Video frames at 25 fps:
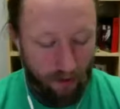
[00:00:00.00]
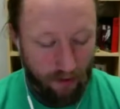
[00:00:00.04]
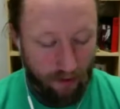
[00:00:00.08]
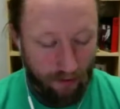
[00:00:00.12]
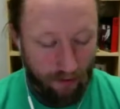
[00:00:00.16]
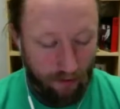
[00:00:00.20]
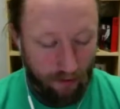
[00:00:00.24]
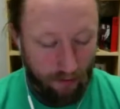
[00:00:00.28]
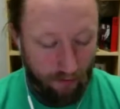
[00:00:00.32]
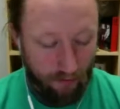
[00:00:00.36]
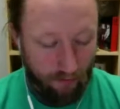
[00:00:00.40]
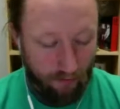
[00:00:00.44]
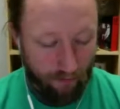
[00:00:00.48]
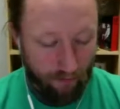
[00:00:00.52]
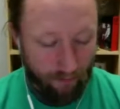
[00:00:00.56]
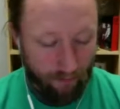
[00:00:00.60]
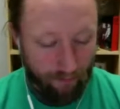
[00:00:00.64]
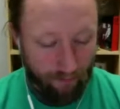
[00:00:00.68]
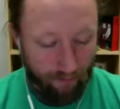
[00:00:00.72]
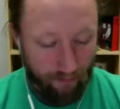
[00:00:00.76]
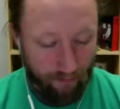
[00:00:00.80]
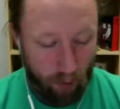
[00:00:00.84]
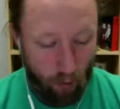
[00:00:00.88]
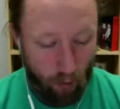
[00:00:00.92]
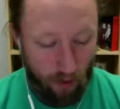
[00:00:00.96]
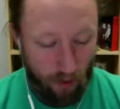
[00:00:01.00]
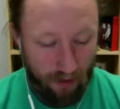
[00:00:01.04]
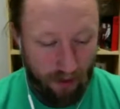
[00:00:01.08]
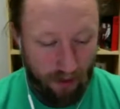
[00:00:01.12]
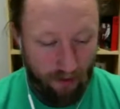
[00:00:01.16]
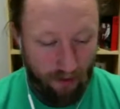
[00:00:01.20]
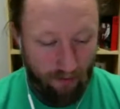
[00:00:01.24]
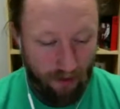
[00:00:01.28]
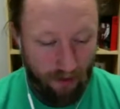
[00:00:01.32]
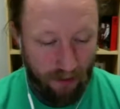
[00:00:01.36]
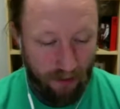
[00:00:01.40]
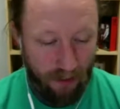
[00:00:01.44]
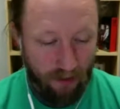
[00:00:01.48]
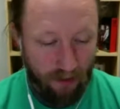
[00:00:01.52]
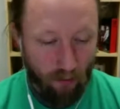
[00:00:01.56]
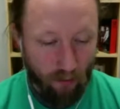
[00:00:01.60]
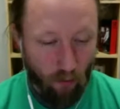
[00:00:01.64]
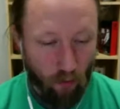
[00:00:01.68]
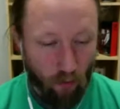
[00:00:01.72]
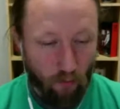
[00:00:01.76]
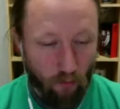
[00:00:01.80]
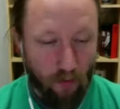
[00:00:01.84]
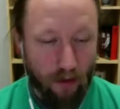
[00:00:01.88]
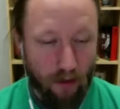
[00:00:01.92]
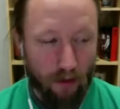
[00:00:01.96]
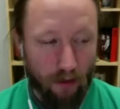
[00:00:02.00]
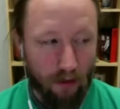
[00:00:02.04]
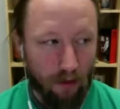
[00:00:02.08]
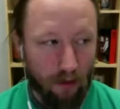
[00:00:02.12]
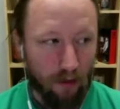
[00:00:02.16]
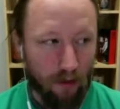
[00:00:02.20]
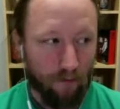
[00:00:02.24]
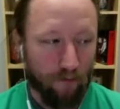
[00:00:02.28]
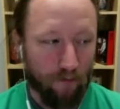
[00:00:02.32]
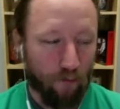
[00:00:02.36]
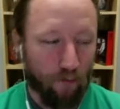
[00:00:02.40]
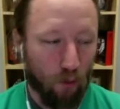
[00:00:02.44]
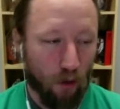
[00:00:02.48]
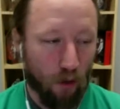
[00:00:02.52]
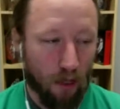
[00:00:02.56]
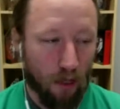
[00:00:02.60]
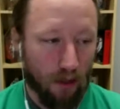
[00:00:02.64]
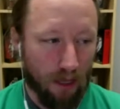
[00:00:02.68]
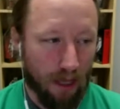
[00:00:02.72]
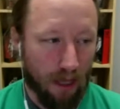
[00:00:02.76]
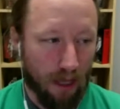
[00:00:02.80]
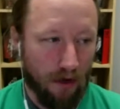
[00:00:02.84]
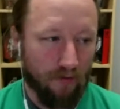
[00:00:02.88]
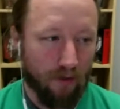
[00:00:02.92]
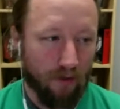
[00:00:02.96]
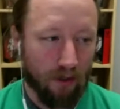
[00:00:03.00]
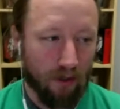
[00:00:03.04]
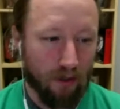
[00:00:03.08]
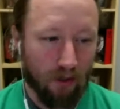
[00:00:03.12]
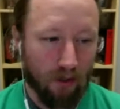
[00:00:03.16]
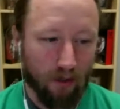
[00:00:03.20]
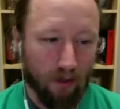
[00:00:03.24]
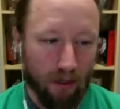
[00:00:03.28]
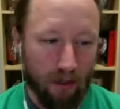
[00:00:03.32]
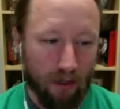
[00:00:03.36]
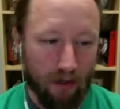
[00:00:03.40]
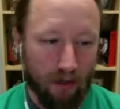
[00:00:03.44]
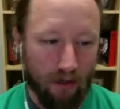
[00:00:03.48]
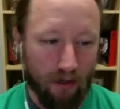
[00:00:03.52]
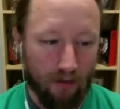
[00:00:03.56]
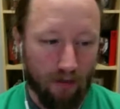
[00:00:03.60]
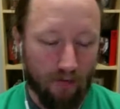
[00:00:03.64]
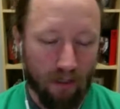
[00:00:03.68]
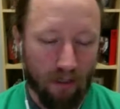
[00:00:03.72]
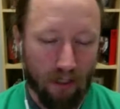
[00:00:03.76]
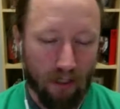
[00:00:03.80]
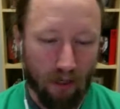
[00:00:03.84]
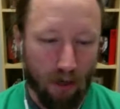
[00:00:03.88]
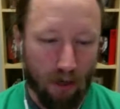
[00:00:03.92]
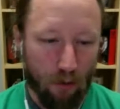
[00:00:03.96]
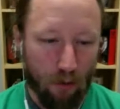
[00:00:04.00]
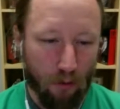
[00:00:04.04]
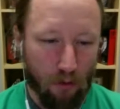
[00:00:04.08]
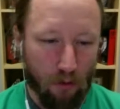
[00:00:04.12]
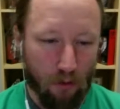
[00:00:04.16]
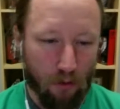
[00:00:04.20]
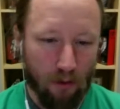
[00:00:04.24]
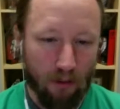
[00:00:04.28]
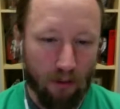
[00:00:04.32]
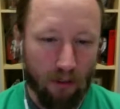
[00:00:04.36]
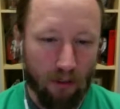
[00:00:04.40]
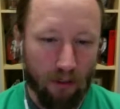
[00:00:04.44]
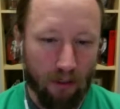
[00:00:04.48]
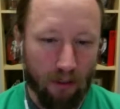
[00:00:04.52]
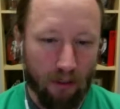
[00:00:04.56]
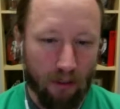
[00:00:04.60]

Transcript: 2017 will be the 40th anniversary of Star Wars.